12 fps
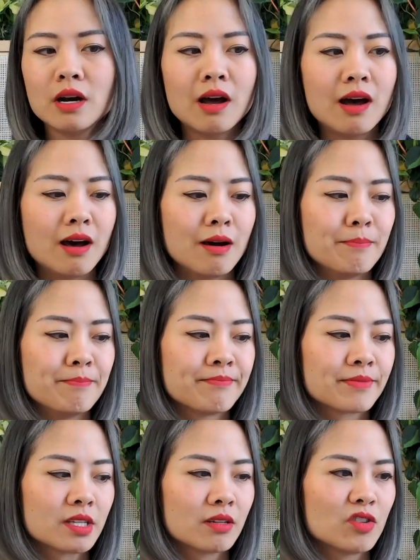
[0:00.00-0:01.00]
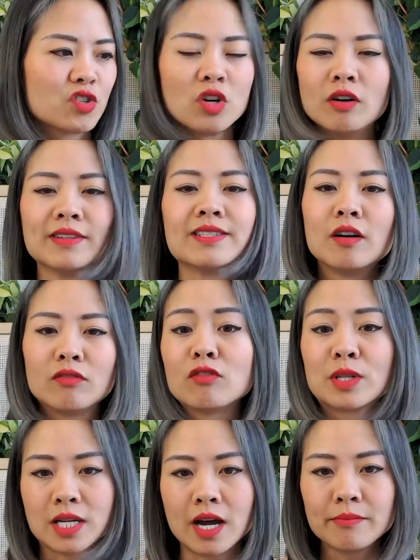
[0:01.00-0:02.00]
solve itself
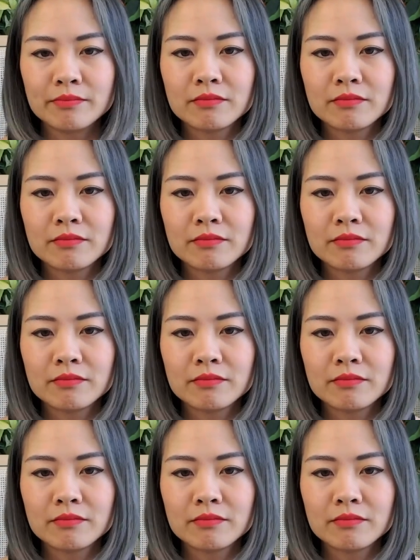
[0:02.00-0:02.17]
over time.